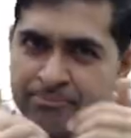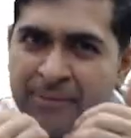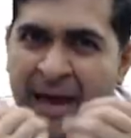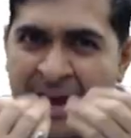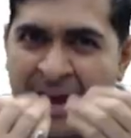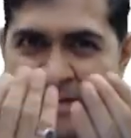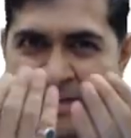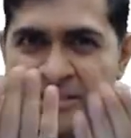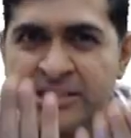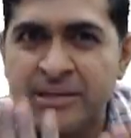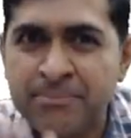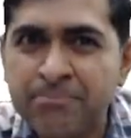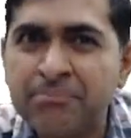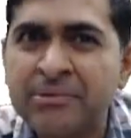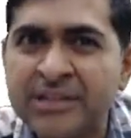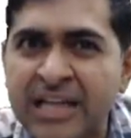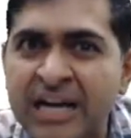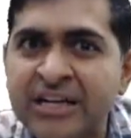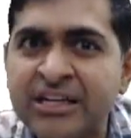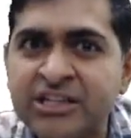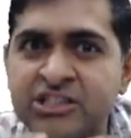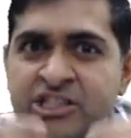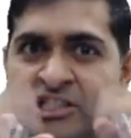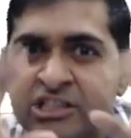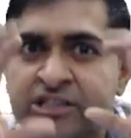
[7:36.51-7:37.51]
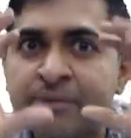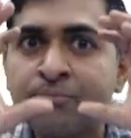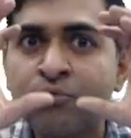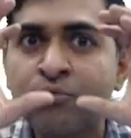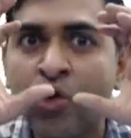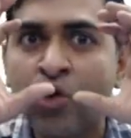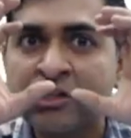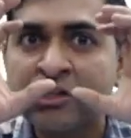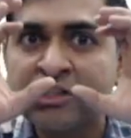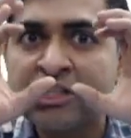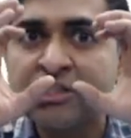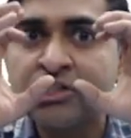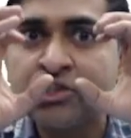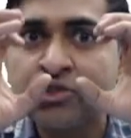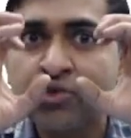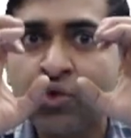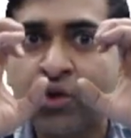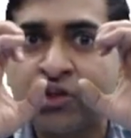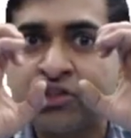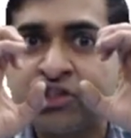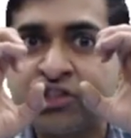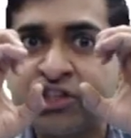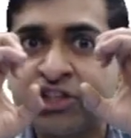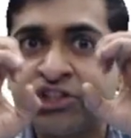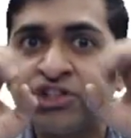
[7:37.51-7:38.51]
Parasympathetic system causes
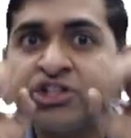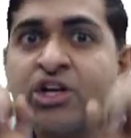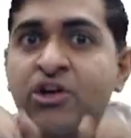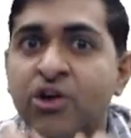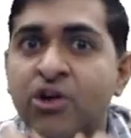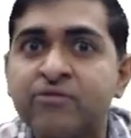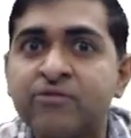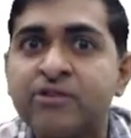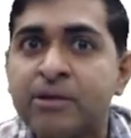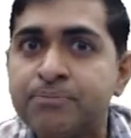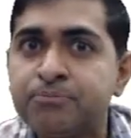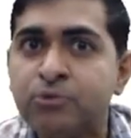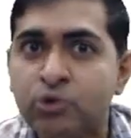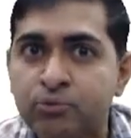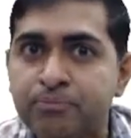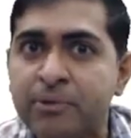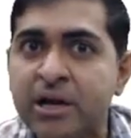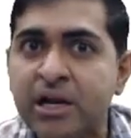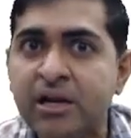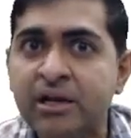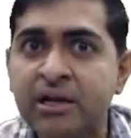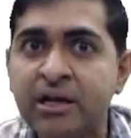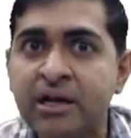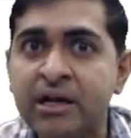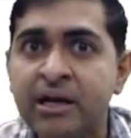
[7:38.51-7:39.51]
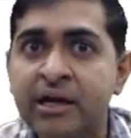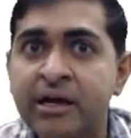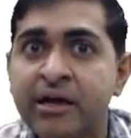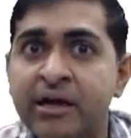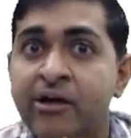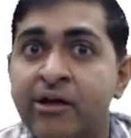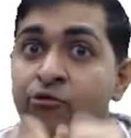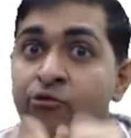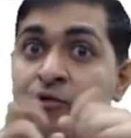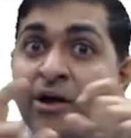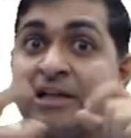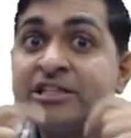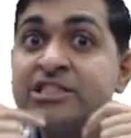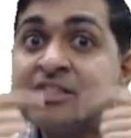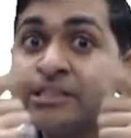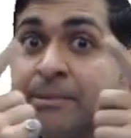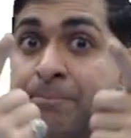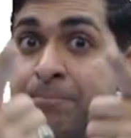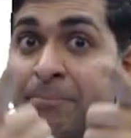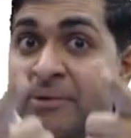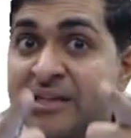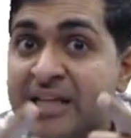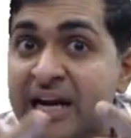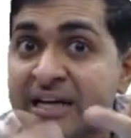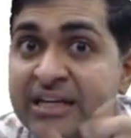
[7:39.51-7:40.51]
constriction of the pupil, while
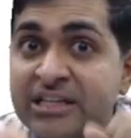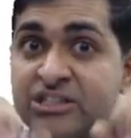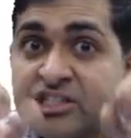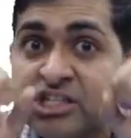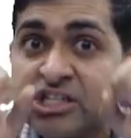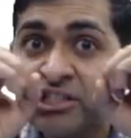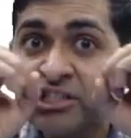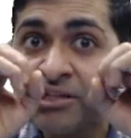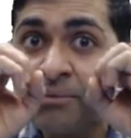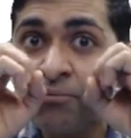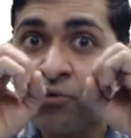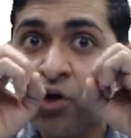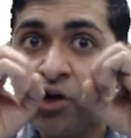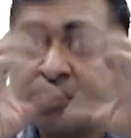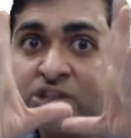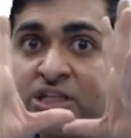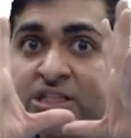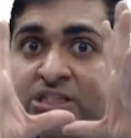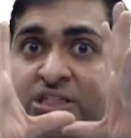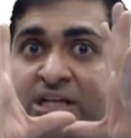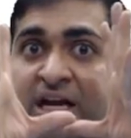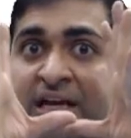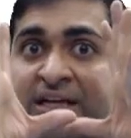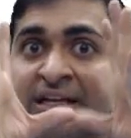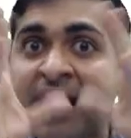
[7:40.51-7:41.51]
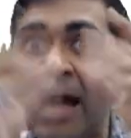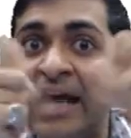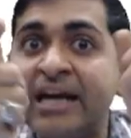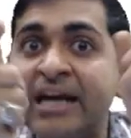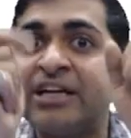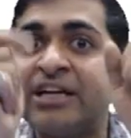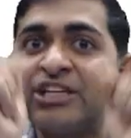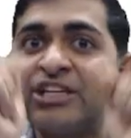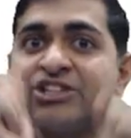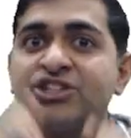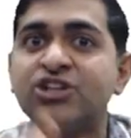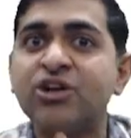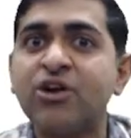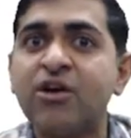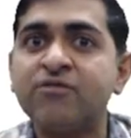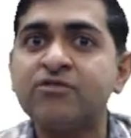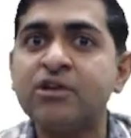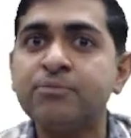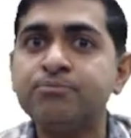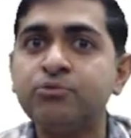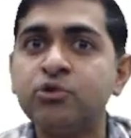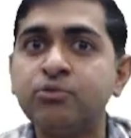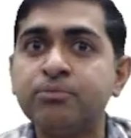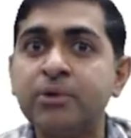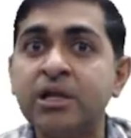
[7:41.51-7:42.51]
sympathetic system causes dilatation of the
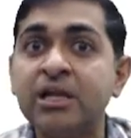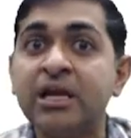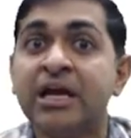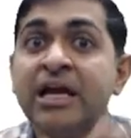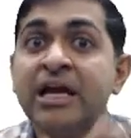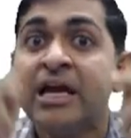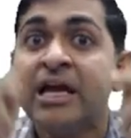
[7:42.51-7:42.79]
pupil.